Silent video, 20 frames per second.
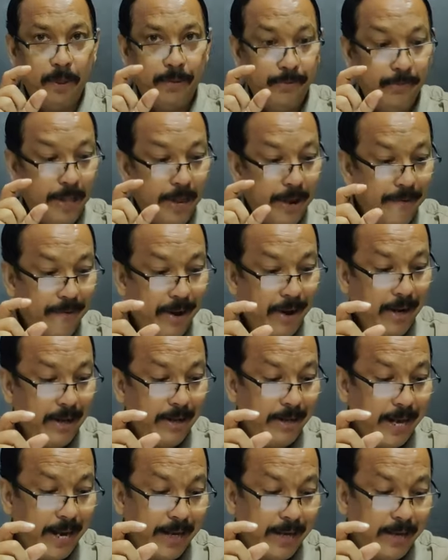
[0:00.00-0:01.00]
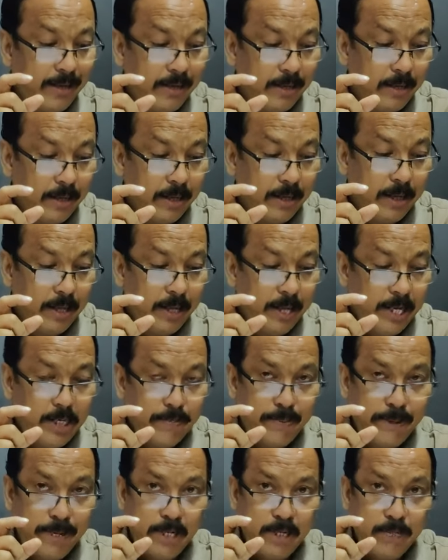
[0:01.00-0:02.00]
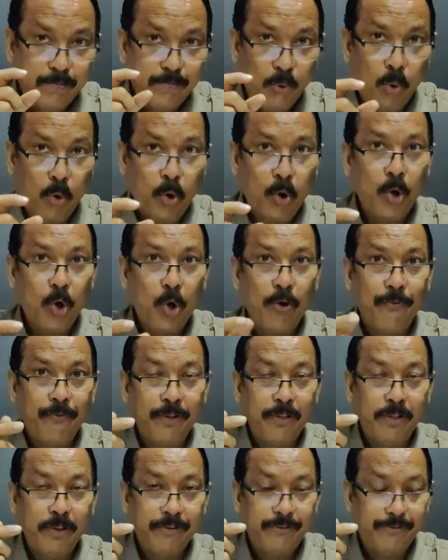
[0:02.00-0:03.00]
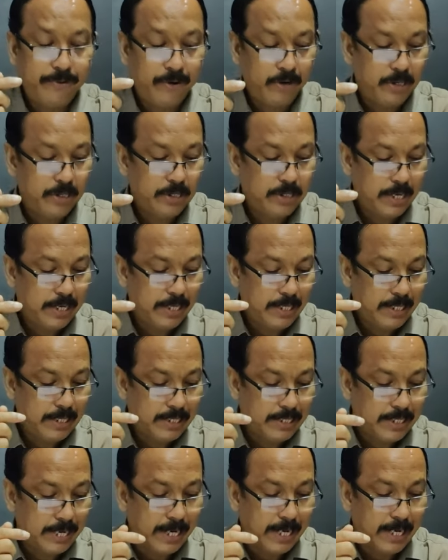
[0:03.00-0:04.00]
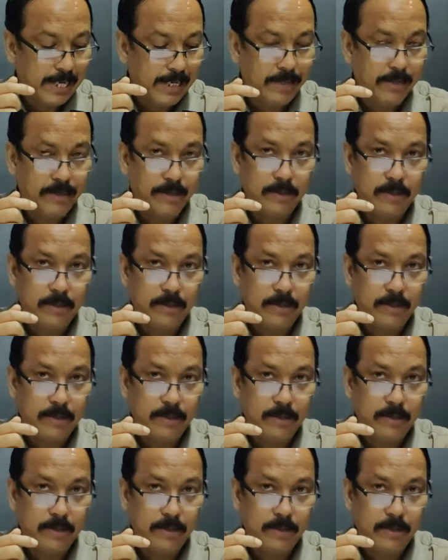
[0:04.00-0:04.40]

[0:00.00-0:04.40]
The event that is being spoken of in the first and the second